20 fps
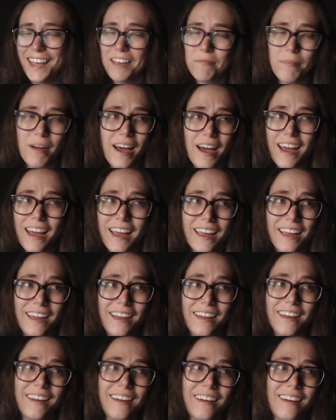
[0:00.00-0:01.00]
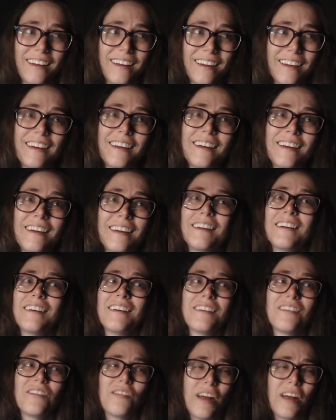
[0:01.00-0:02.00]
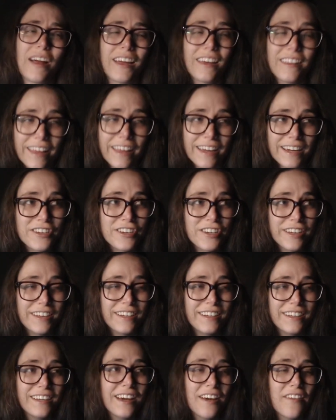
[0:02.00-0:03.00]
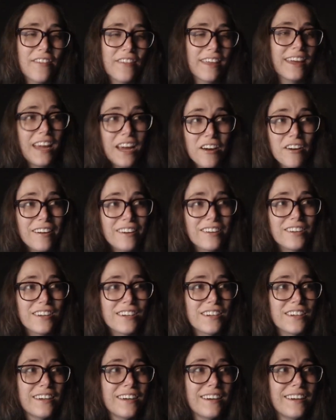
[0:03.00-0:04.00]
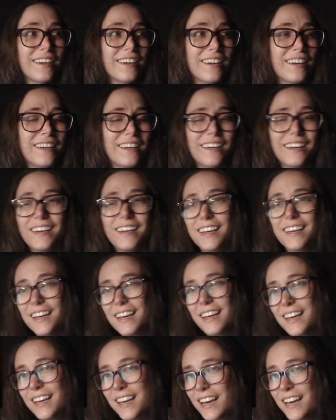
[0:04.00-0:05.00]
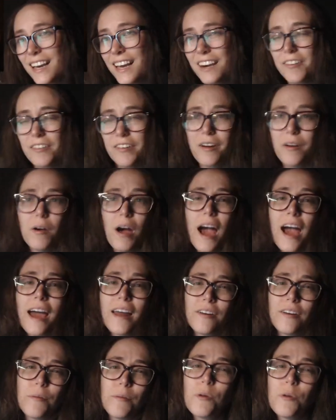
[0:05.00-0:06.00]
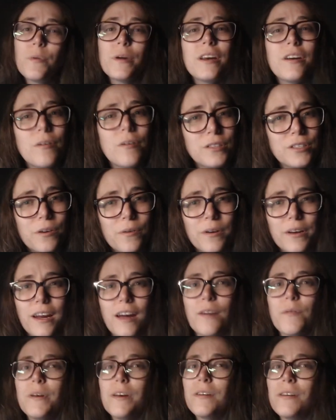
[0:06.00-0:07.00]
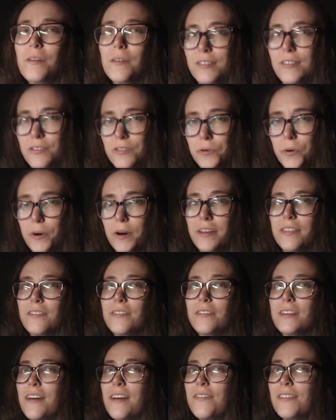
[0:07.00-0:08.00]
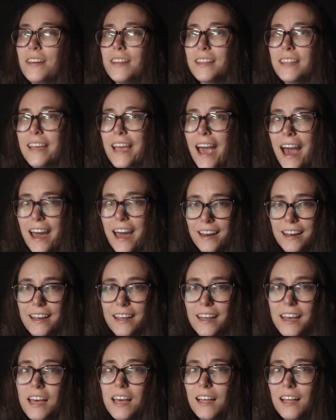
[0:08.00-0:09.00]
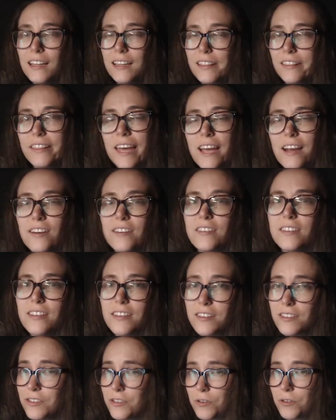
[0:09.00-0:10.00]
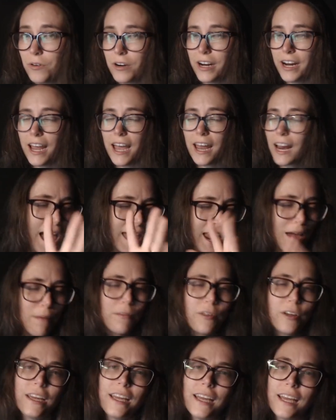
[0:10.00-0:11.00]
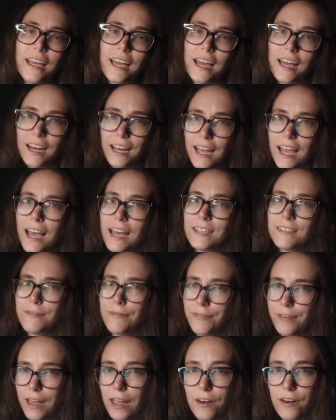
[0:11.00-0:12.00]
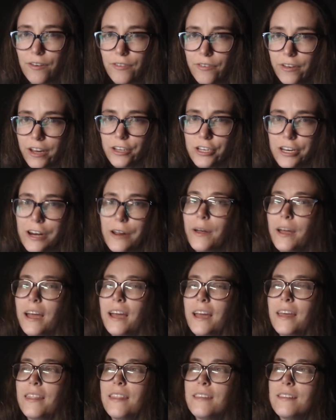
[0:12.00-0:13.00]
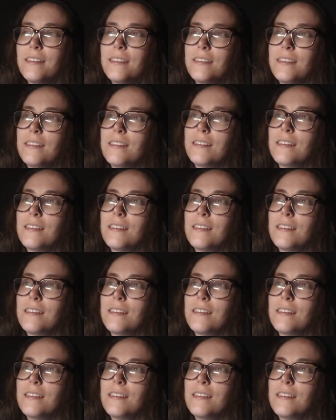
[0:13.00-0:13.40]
in my recollection of the character. I don't know, but we don't know what's going on. We don't know the story. They're definitely adding layers to the story. And I'm looking at it as fan fiction, okay? This is